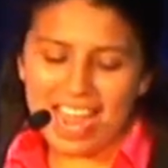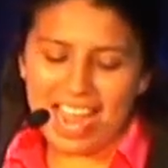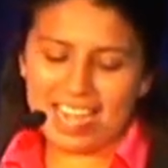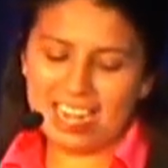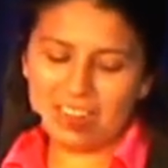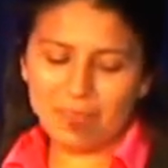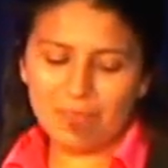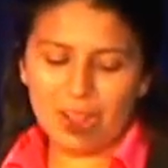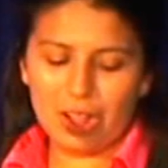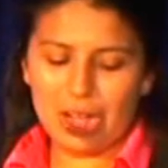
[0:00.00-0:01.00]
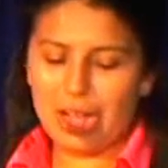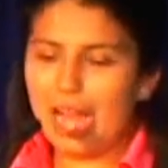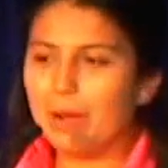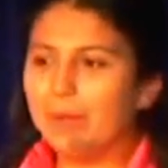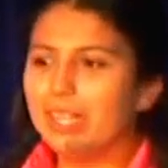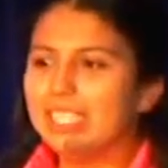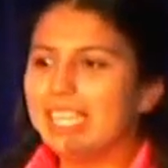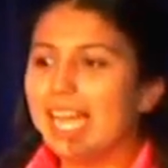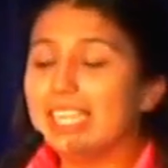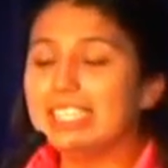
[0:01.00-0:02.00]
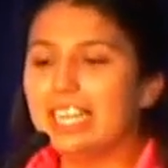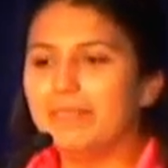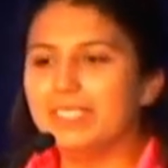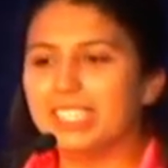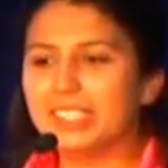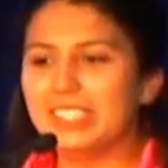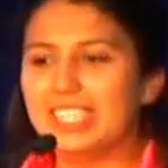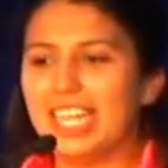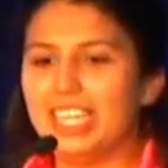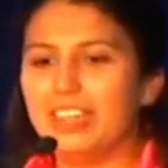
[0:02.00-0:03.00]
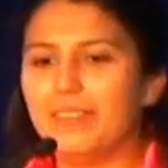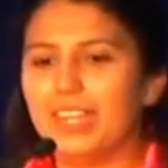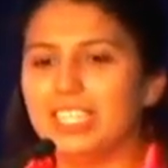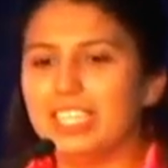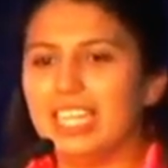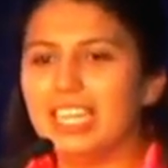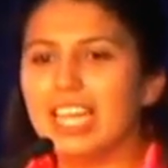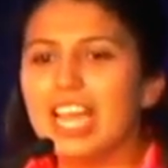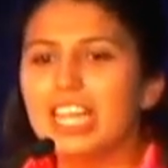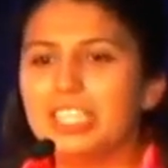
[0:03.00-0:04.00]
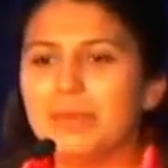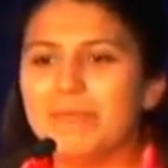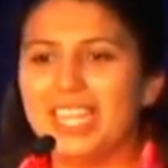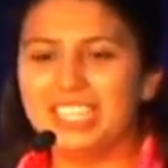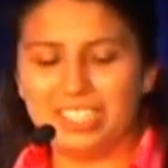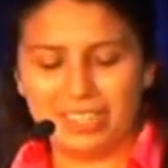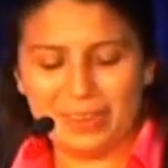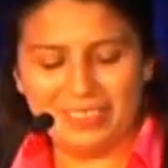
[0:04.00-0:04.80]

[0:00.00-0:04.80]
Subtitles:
and in the fall I will attend San Francisco State University to major